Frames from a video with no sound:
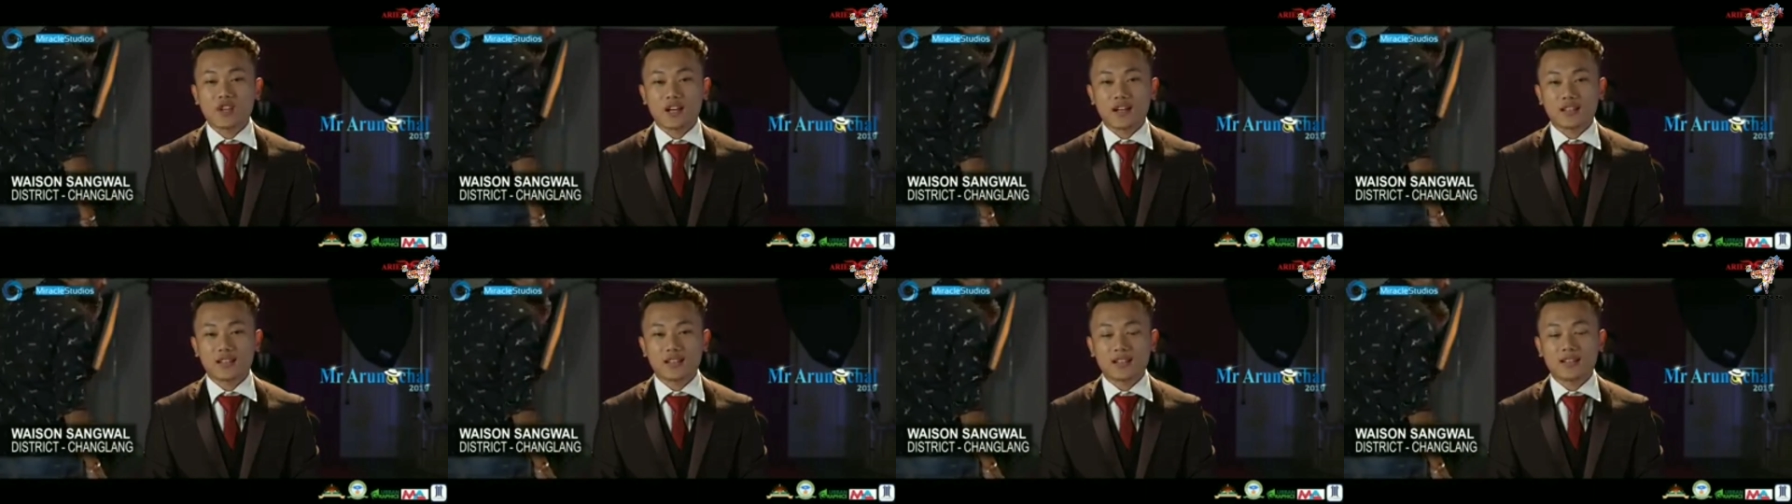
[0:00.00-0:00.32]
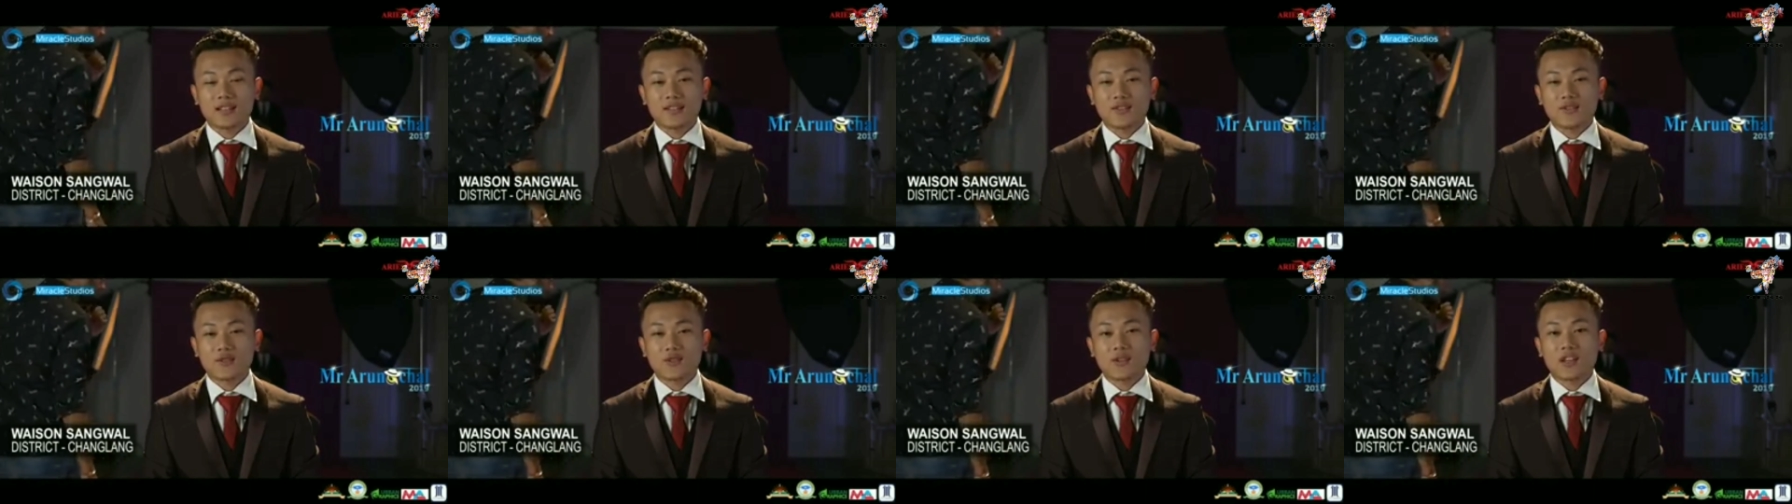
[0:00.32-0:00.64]

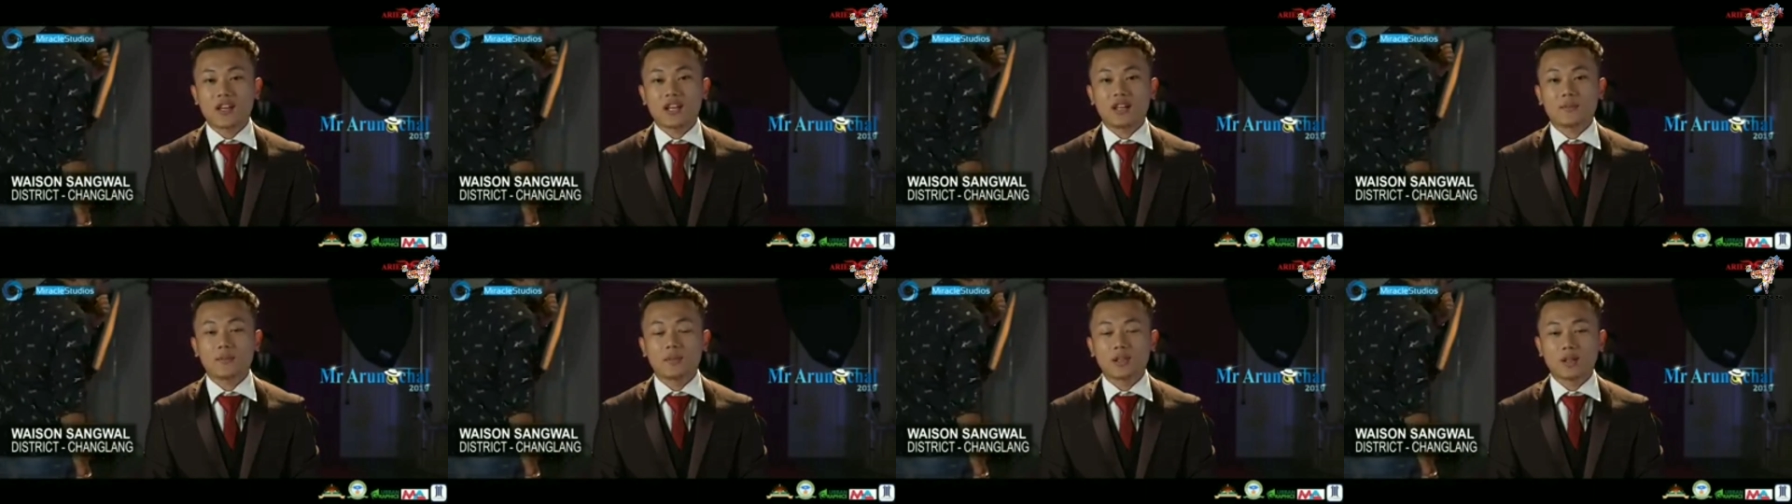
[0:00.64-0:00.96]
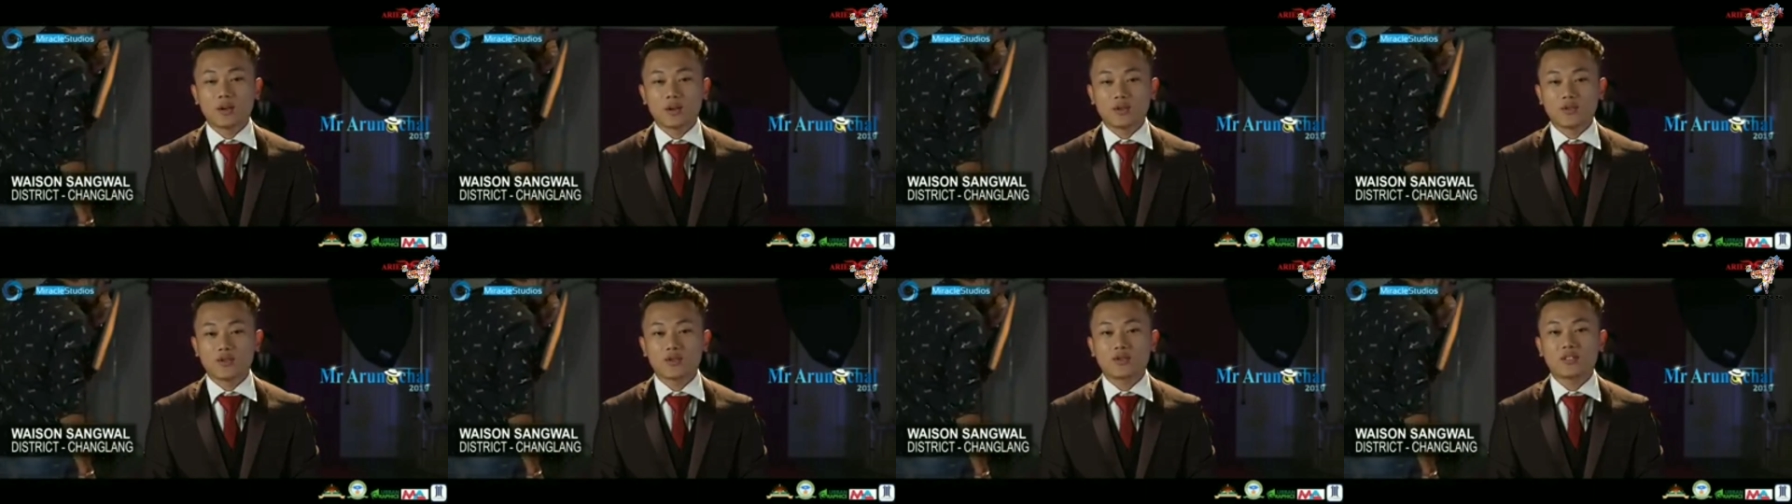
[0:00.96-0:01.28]
Changlang district and I
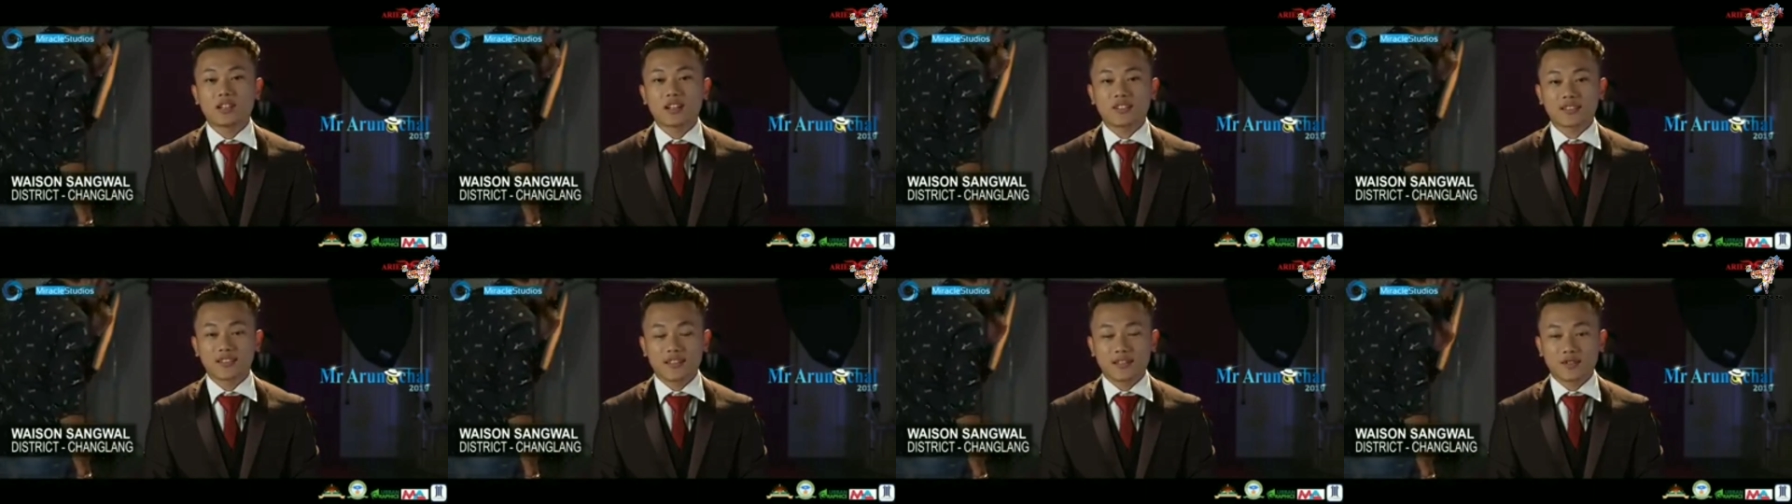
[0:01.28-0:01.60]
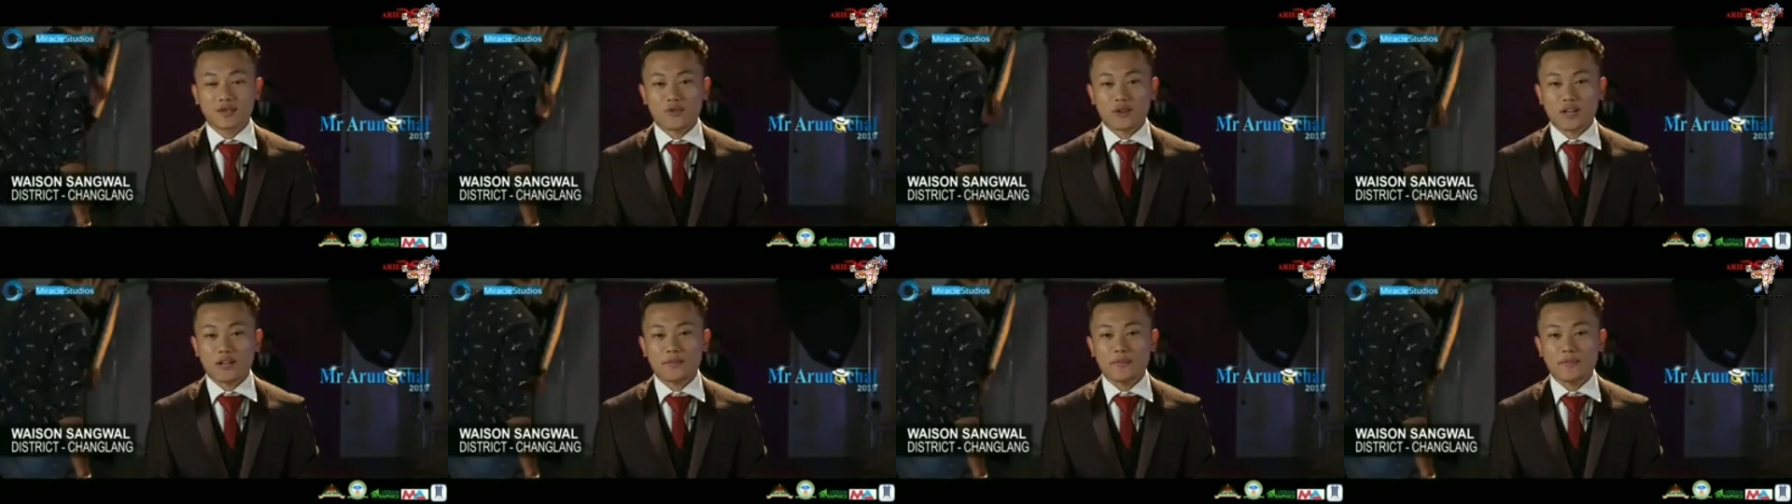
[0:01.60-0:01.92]
belong to
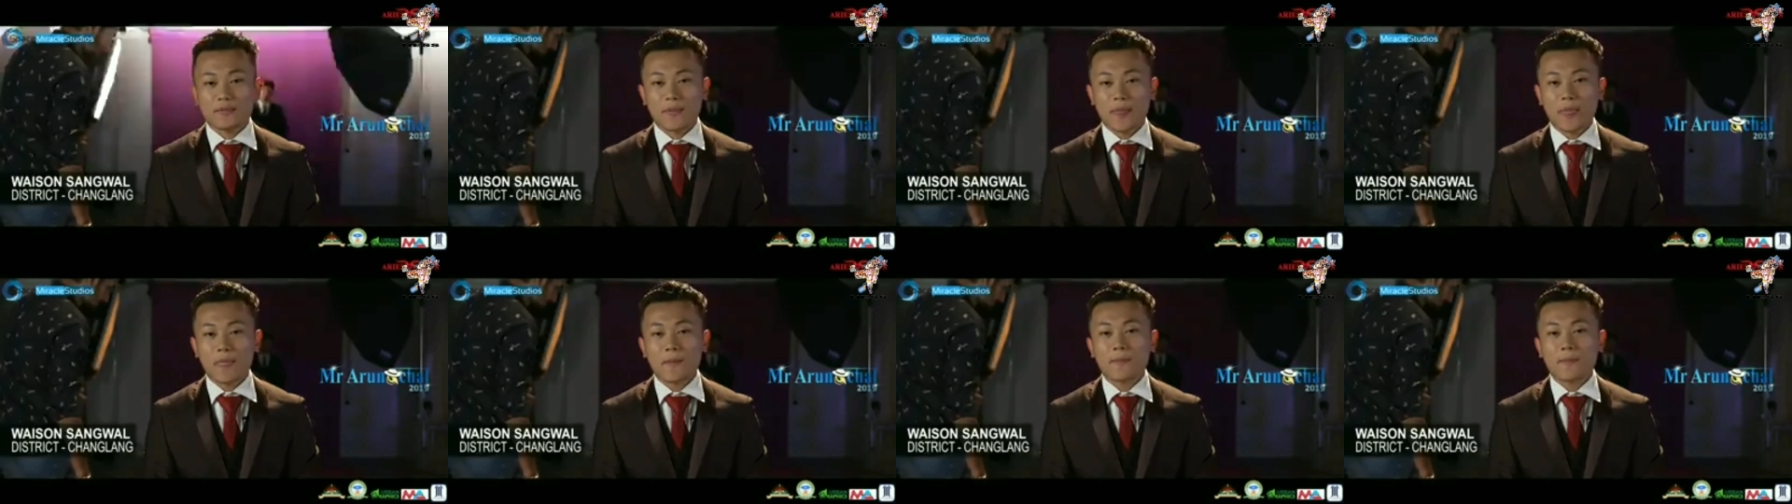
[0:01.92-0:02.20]
Tangsa tribe.